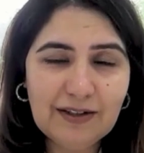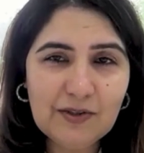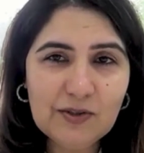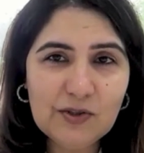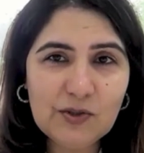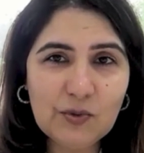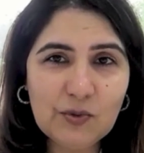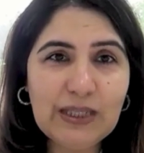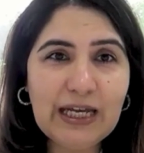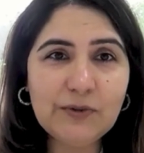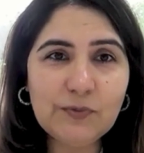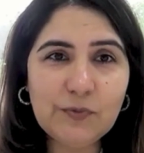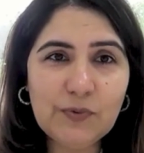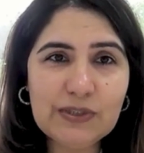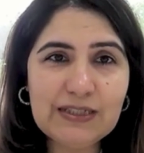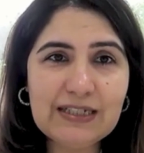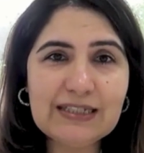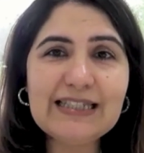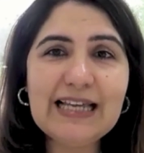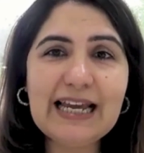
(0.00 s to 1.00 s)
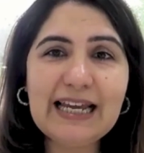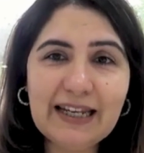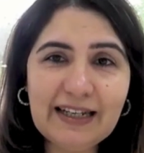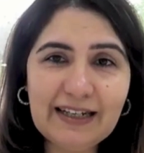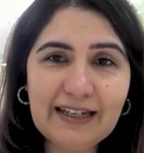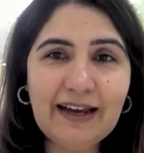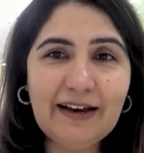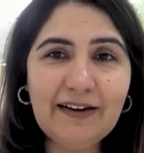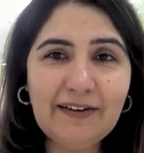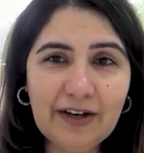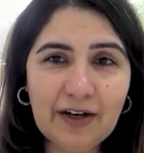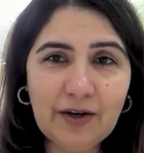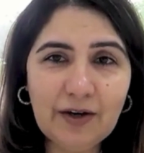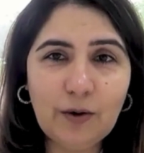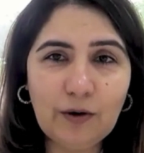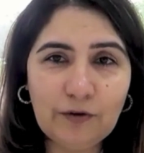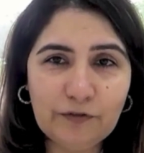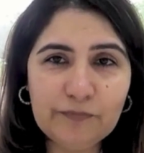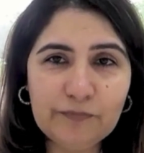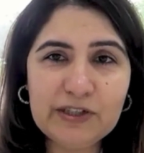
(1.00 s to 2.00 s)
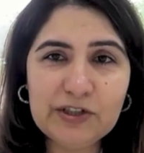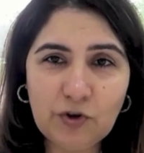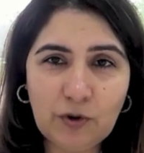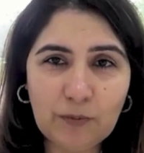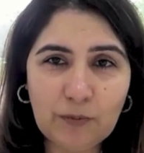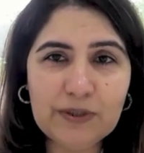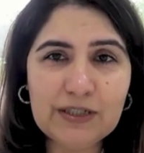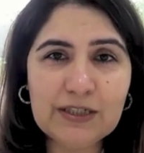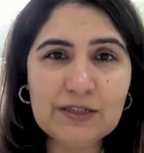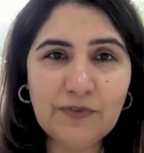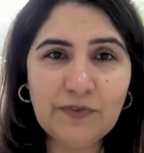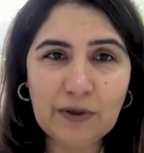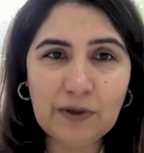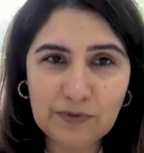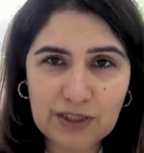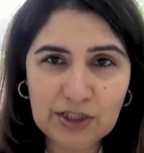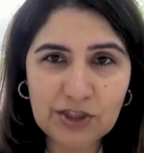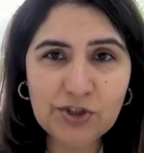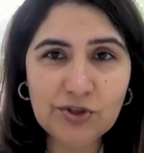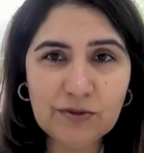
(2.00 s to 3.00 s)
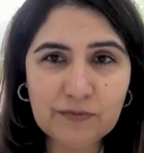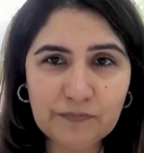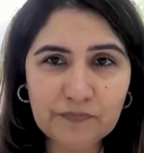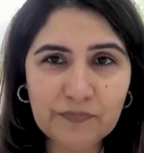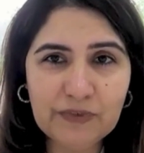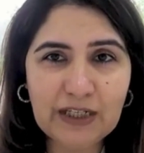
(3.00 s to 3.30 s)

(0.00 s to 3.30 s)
So that was the second area of Metropolis Foundation